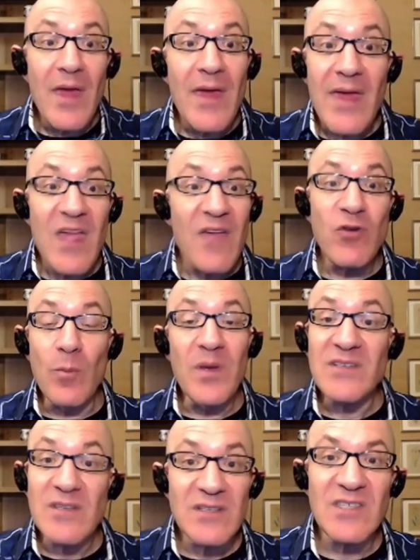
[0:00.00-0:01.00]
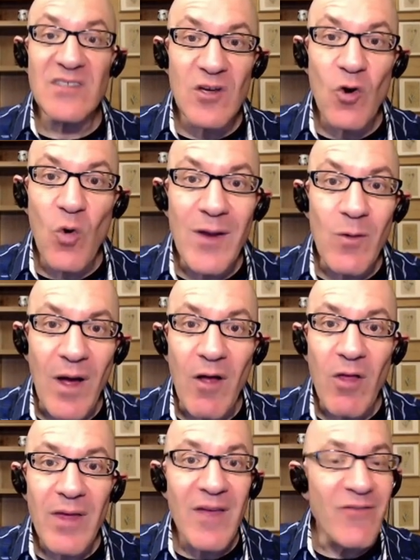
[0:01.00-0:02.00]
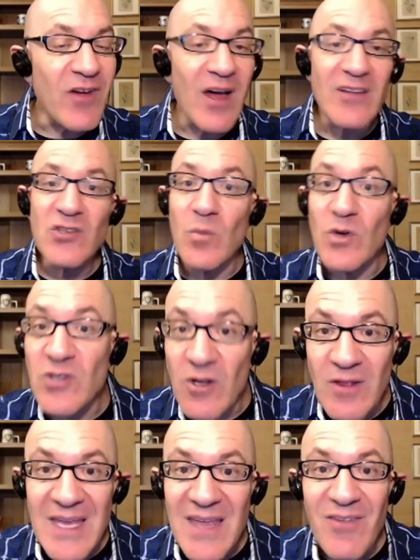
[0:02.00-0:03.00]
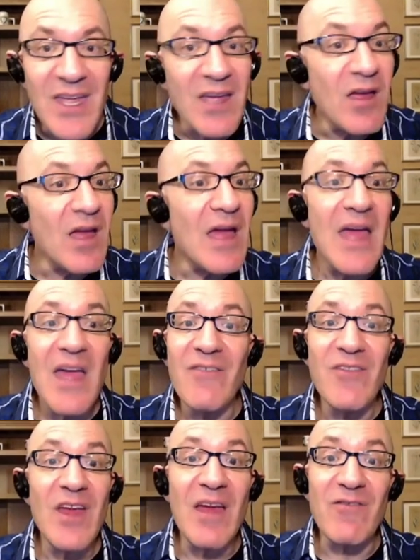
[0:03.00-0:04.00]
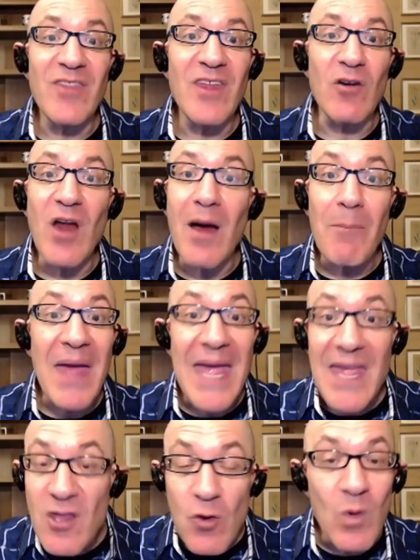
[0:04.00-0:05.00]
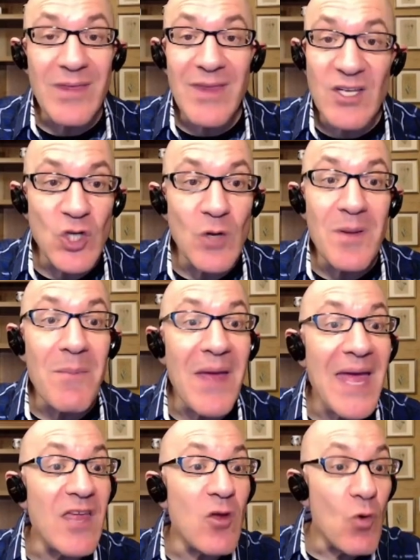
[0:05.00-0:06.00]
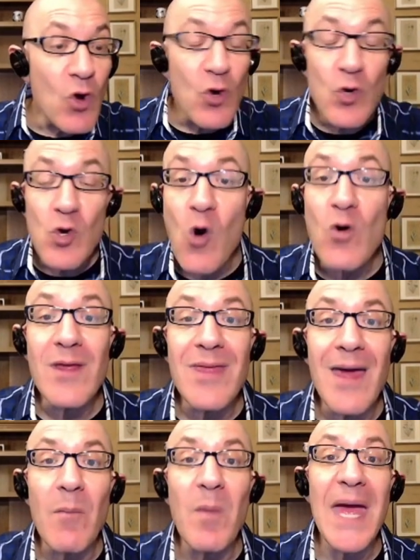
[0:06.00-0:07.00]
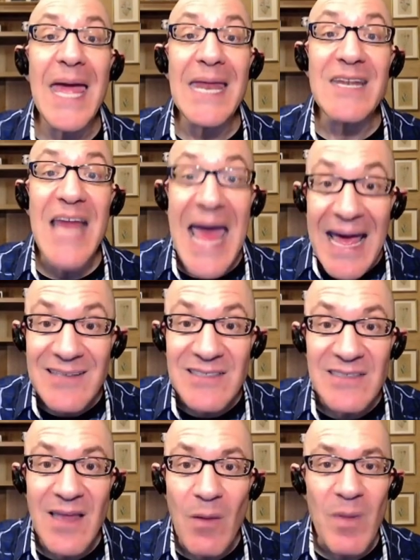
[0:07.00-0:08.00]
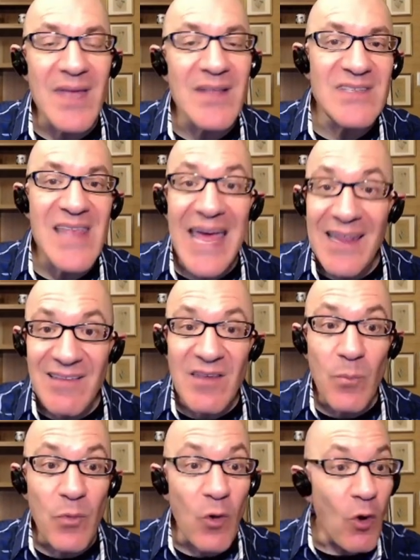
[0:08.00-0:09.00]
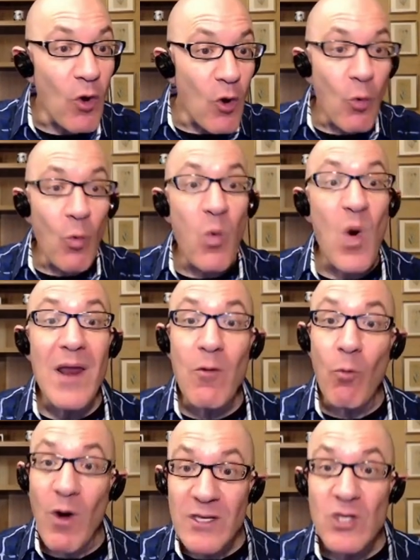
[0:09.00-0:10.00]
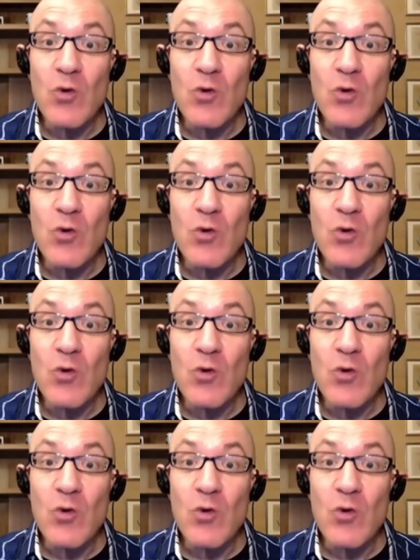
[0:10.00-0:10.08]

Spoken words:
if your business isn't going well, if customers are leaving, if they're not paying you what they should be paying you, go to them and ask them. It's that simple. What do you